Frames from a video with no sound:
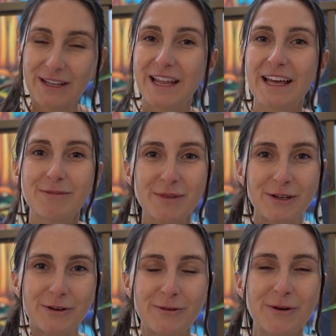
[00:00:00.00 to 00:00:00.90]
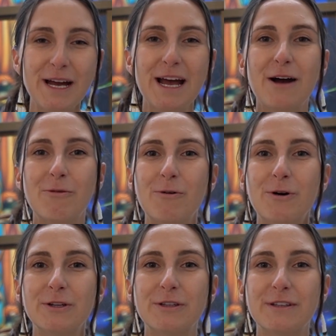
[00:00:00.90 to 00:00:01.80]
Let me know
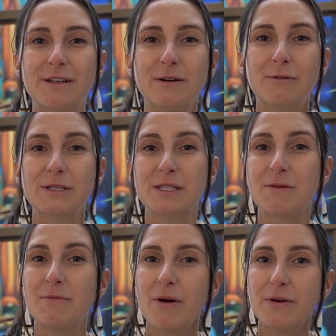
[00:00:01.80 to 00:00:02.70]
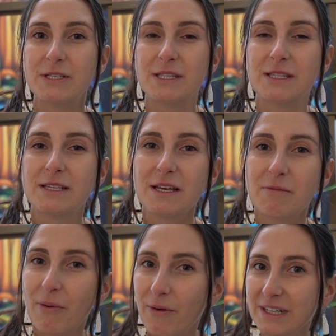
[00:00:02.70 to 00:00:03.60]
what was the most
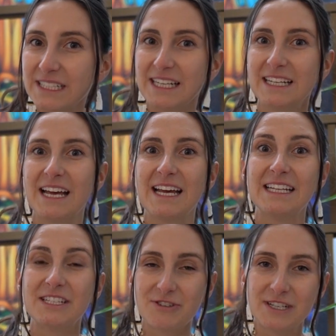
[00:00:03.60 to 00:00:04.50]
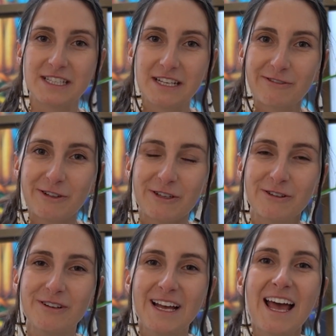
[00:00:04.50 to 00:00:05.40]
important and interesting for
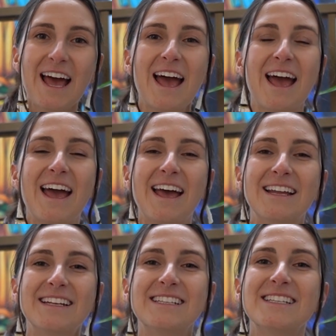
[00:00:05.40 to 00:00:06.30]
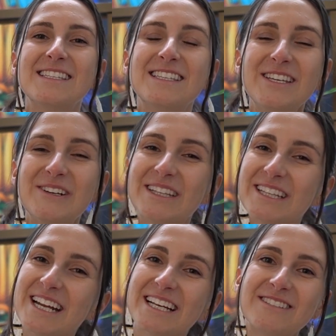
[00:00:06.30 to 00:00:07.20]
you, and see you in the
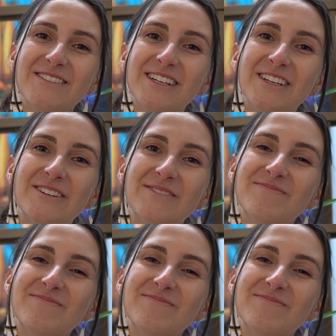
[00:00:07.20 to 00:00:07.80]
next video.